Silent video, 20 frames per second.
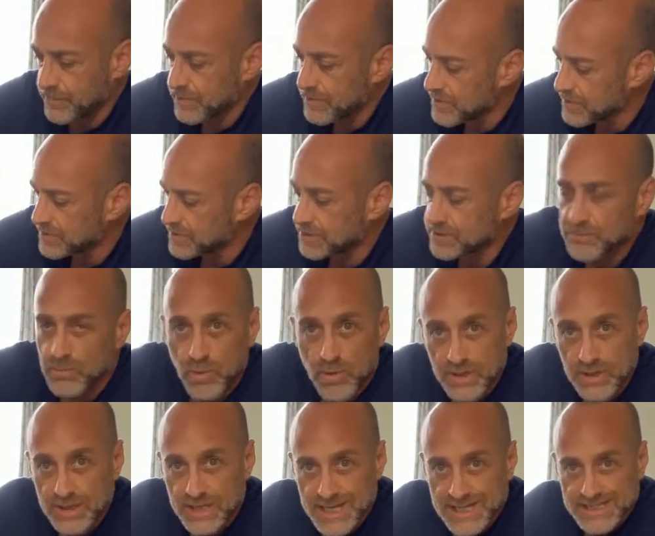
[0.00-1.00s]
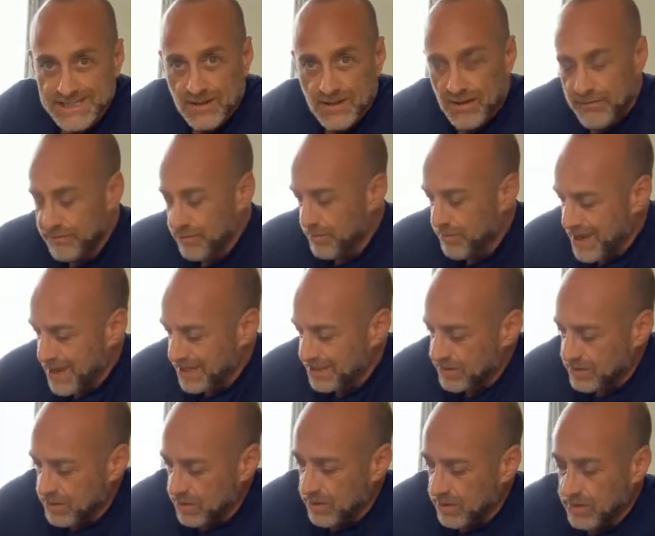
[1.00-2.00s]
This is more or less all for
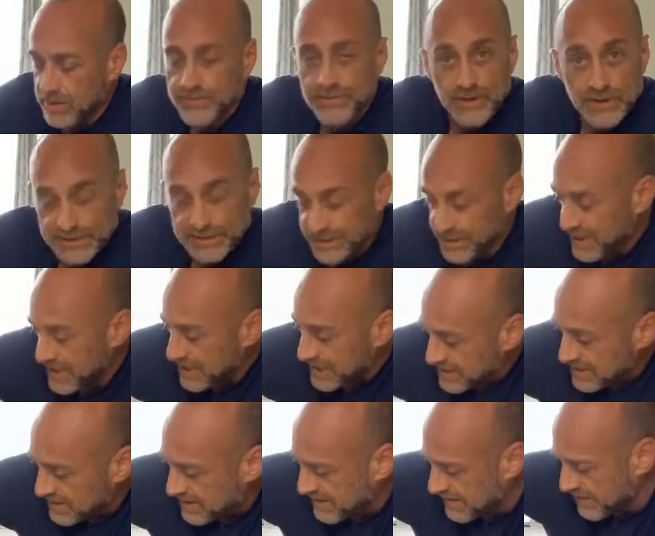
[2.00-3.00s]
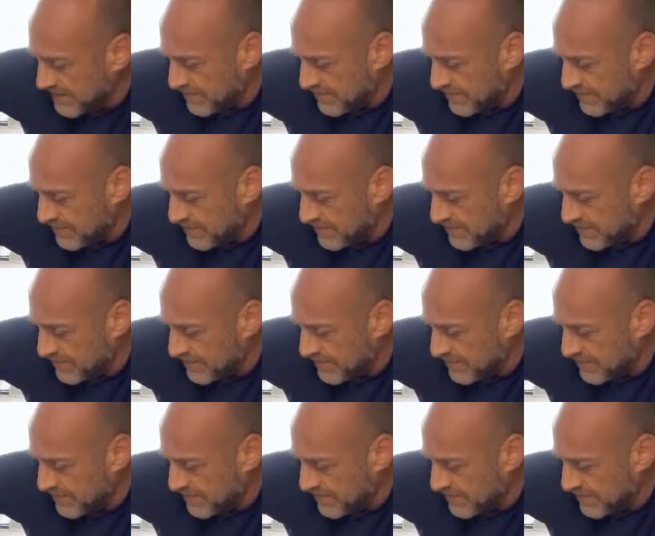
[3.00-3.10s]
medical first aid.